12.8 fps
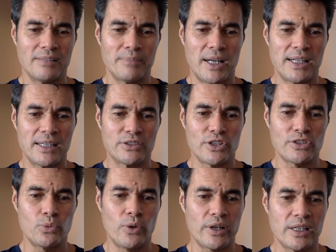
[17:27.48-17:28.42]
Bali,
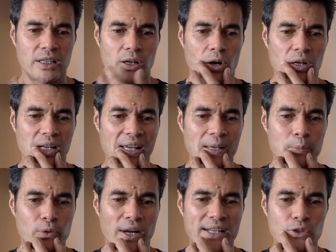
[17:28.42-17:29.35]
just working on a
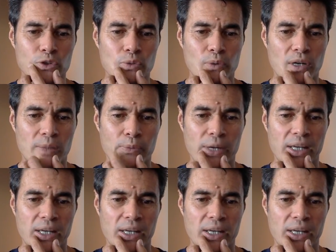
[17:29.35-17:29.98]
brand new product